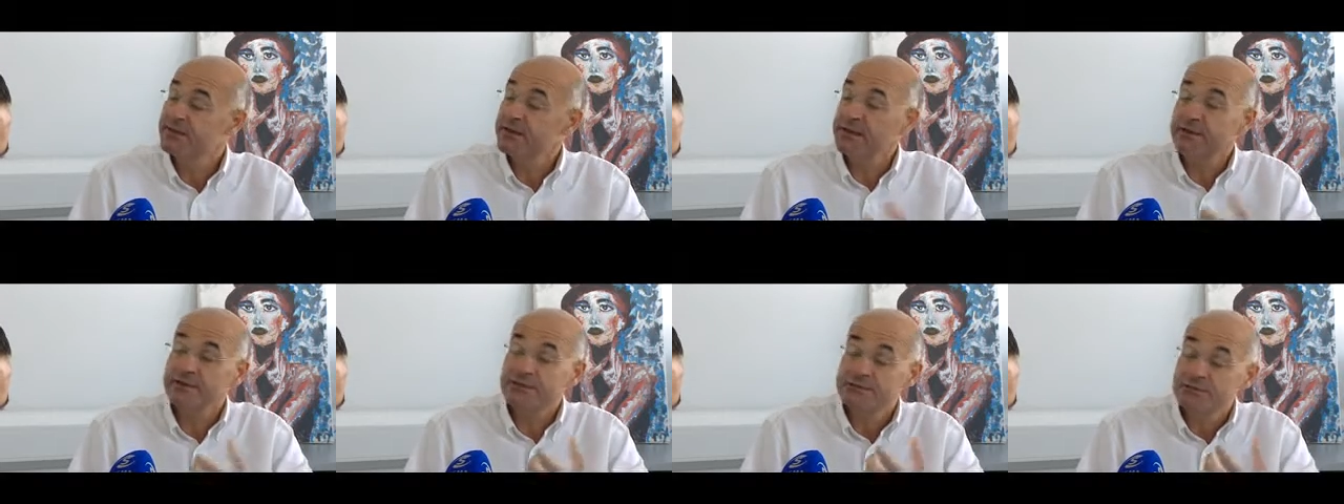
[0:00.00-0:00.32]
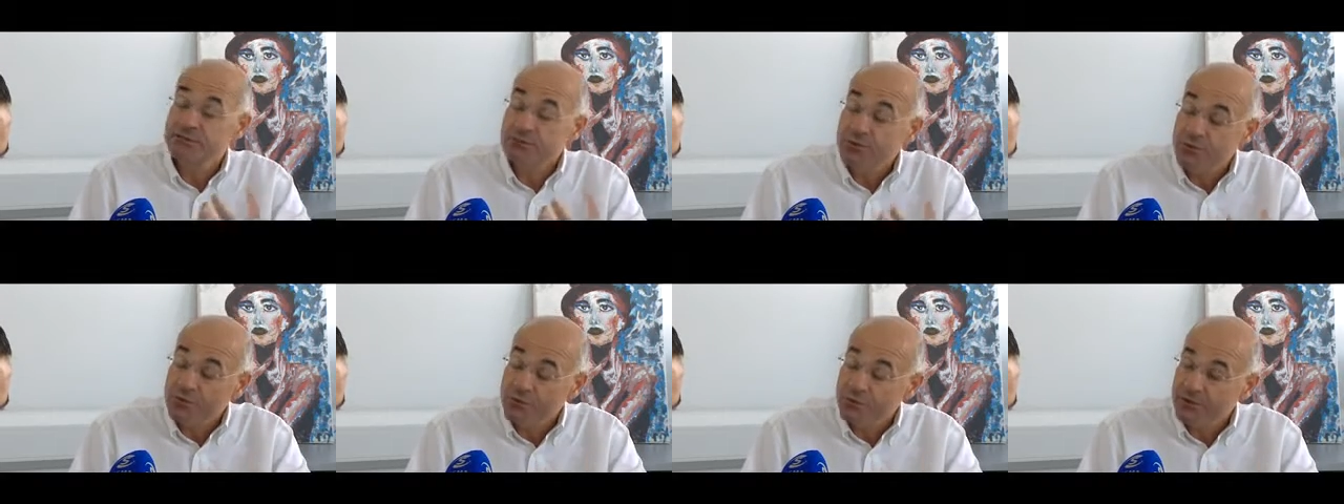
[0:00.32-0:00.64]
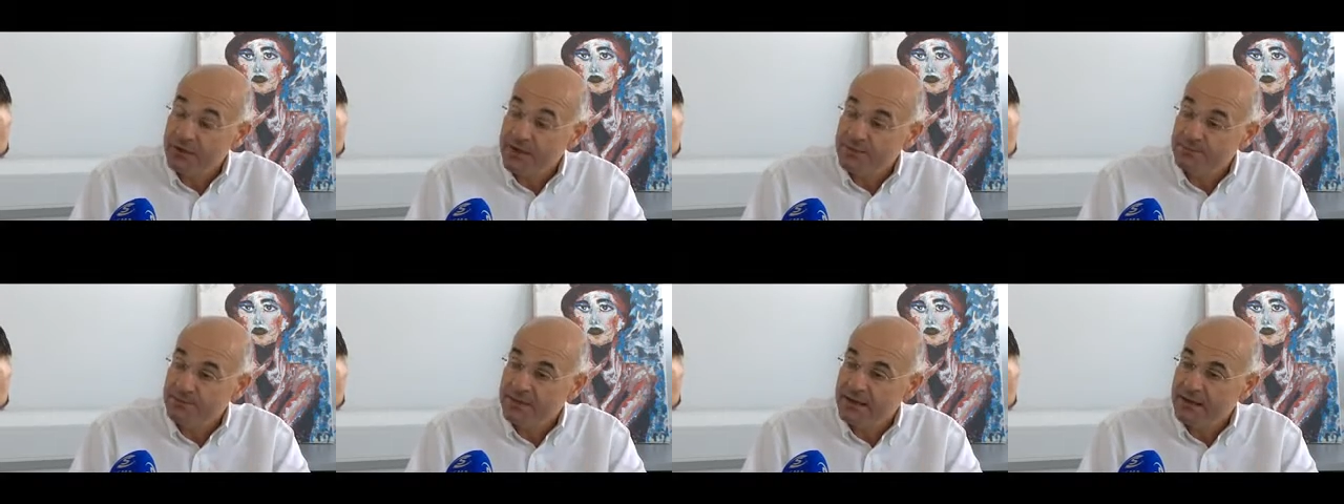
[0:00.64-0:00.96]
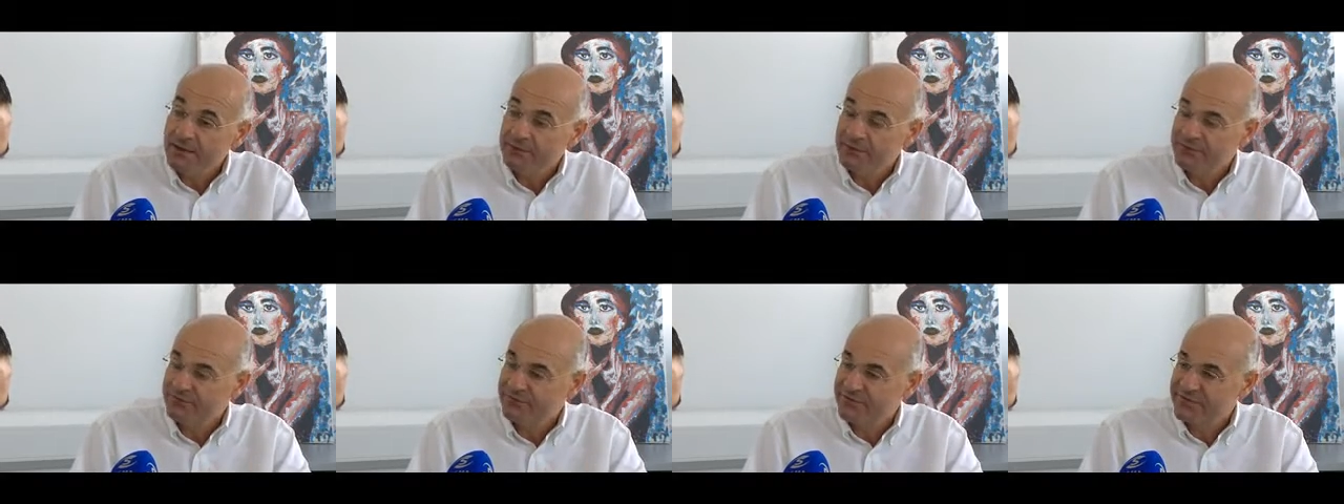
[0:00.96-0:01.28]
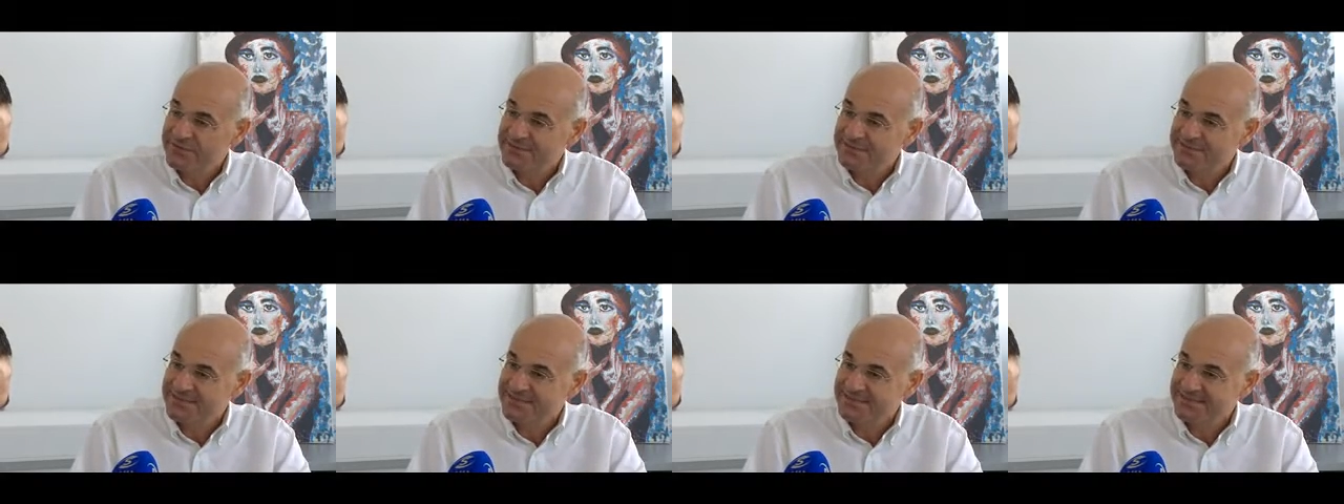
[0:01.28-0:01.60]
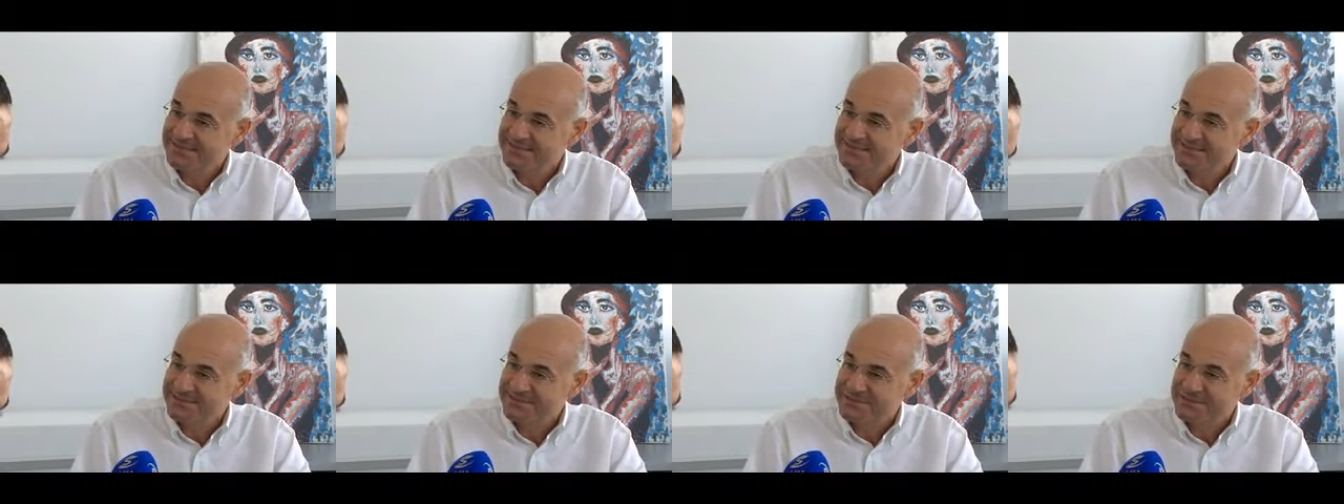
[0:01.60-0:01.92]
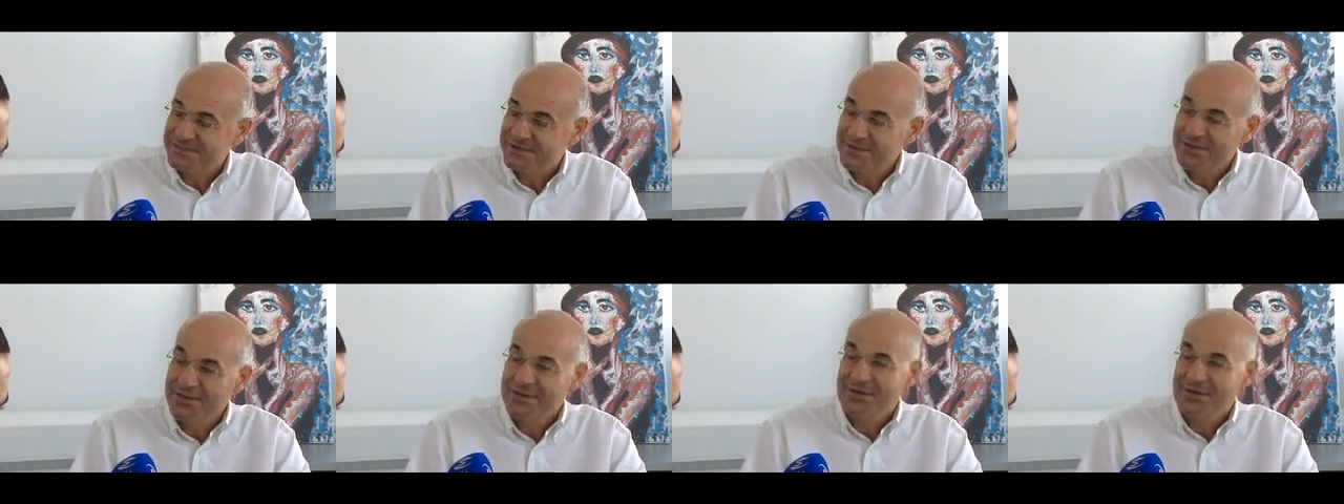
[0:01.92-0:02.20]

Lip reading: There is not going to be a lot of resistance.